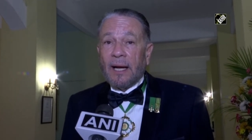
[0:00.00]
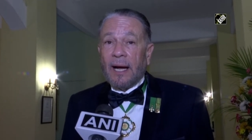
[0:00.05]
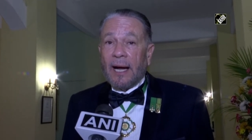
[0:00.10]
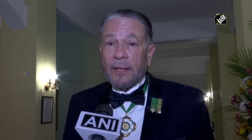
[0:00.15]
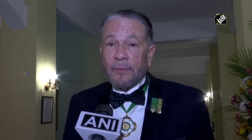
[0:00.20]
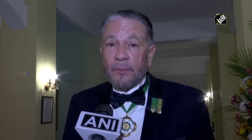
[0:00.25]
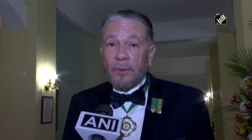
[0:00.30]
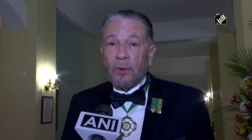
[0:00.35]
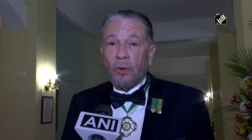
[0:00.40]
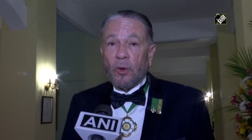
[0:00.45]

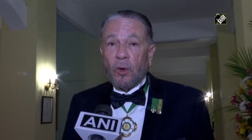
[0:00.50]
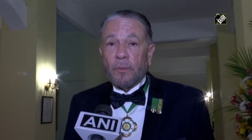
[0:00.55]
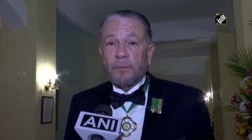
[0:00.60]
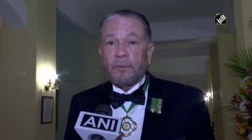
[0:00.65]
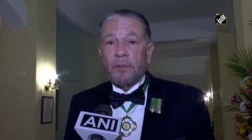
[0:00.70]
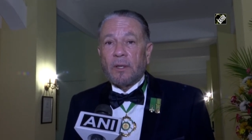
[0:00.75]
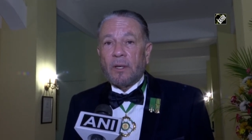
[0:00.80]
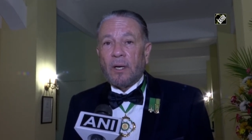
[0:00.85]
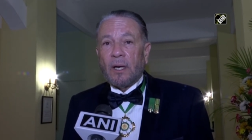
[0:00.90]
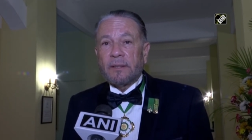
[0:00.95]
and we hope
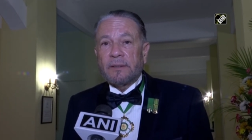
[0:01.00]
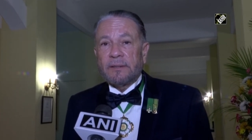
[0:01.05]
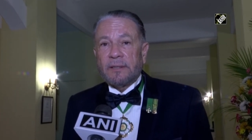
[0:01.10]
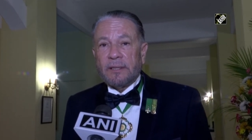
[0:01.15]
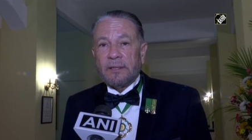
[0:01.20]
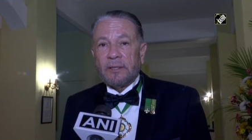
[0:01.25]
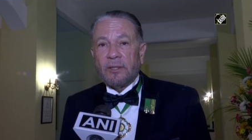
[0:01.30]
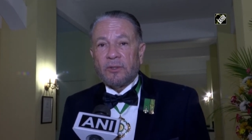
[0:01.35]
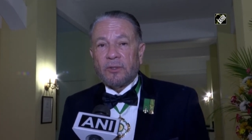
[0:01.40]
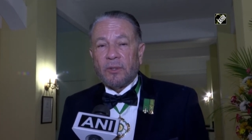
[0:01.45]
to
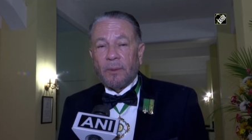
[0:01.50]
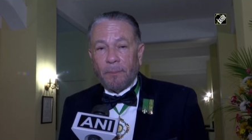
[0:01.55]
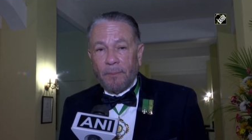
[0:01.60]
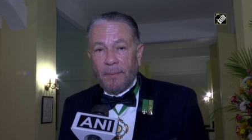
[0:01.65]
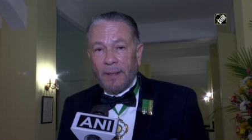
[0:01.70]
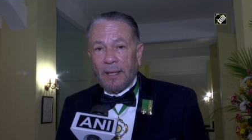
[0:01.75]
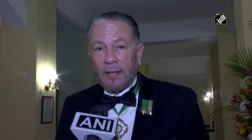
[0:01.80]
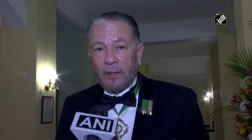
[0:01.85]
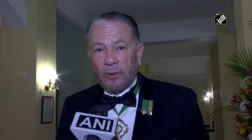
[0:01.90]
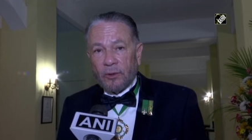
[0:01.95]
continue to
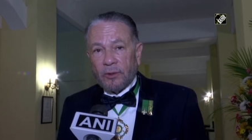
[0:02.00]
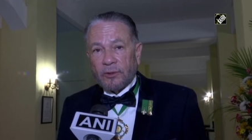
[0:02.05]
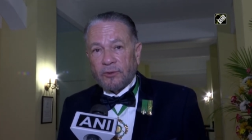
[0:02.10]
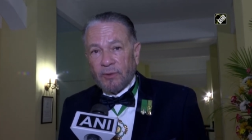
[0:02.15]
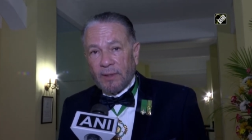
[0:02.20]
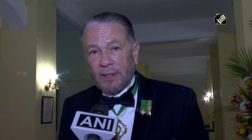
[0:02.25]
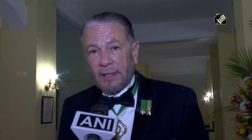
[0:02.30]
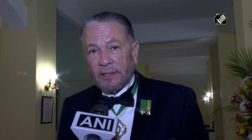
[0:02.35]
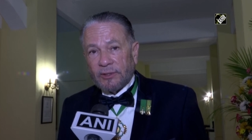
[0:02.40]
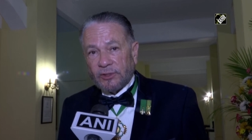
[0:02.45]
build those
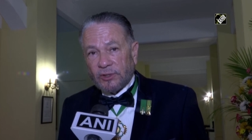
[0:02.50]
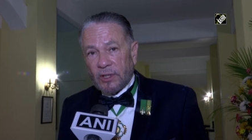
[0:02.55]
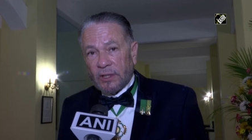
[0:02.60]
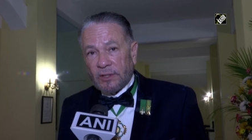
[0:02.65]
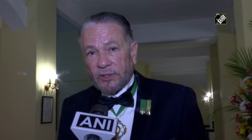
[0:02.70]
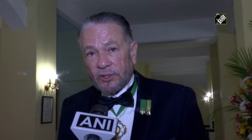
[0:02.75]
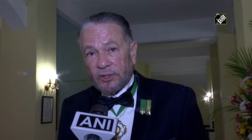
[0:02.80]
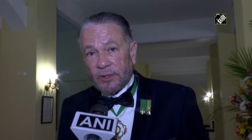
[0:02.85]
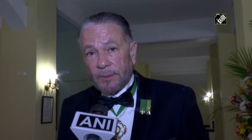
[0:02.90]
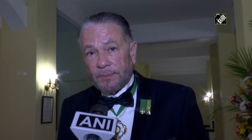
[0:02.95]

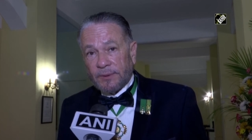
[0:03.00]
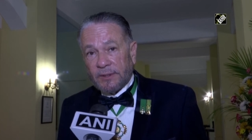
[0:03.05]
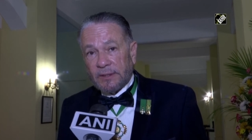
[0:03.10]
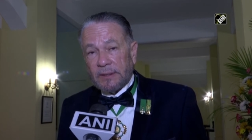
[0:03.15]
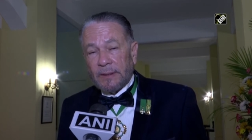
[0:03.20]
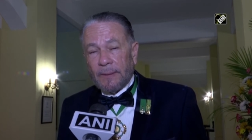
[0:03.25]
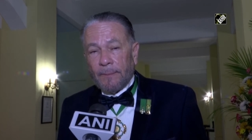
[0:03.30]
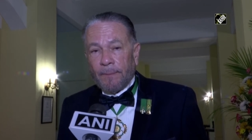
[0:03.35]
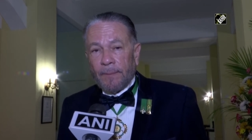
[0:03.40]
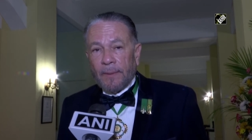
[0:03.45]
relationships.